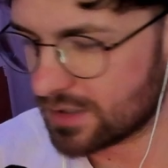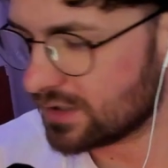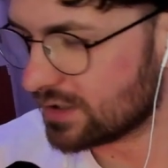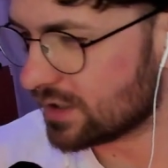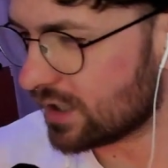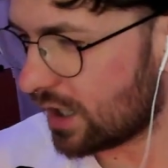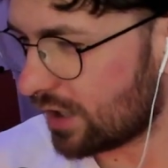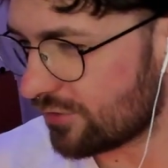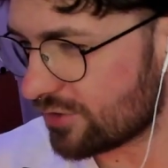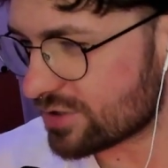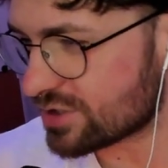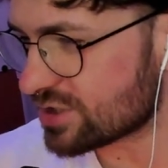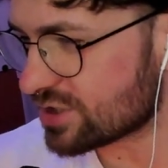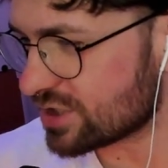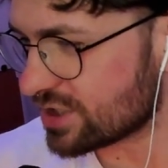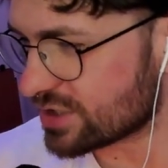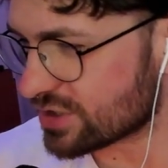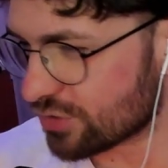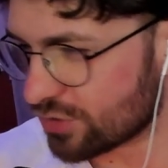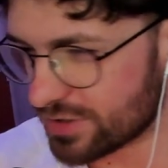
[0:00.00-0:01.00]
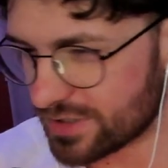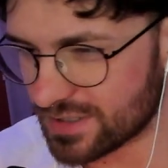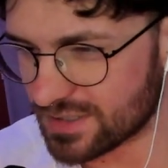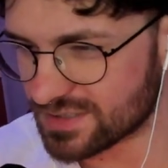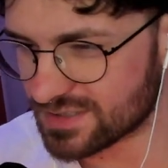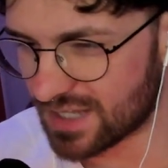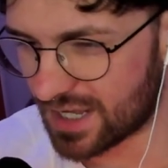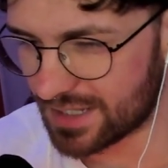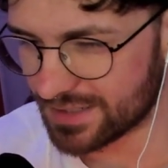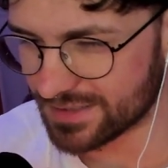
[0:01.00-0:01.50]
I originally saw this
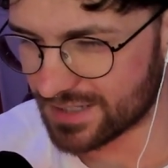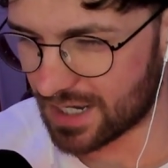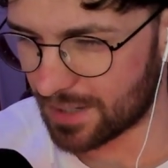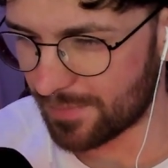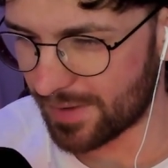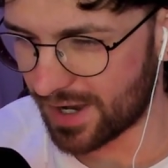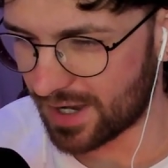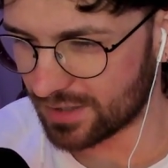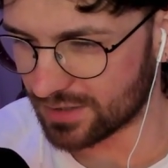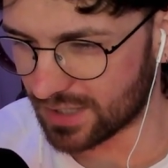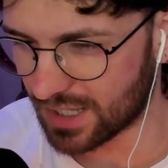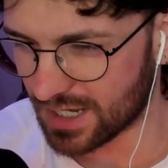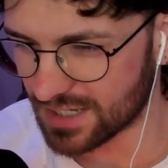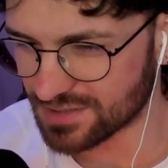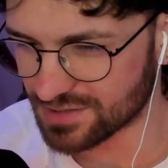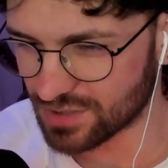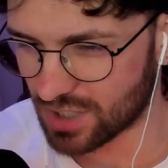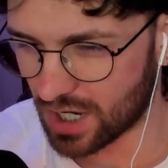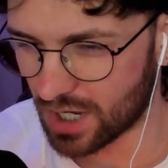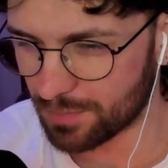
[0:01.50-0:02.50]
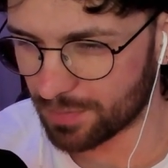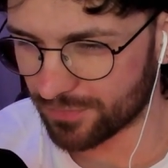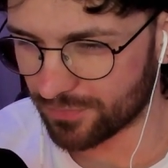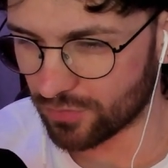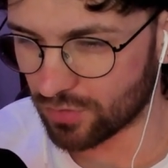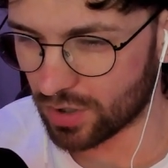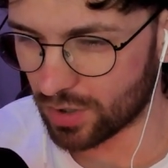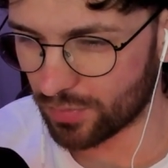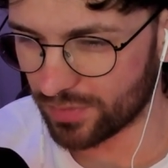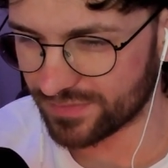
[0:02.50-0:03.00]
starting to come out last night
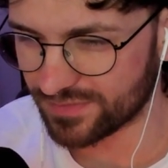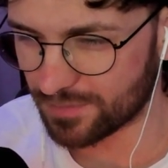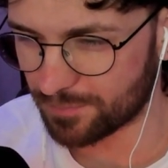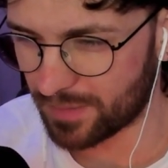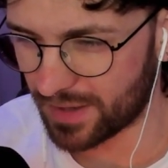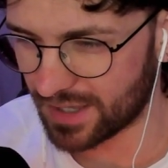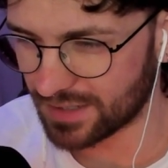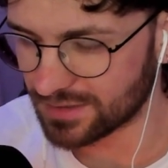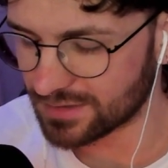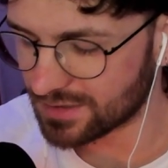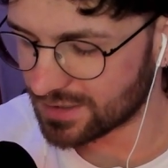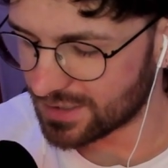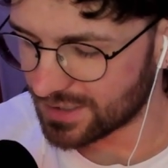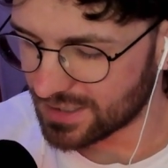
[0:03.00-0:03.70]
before I went to bed.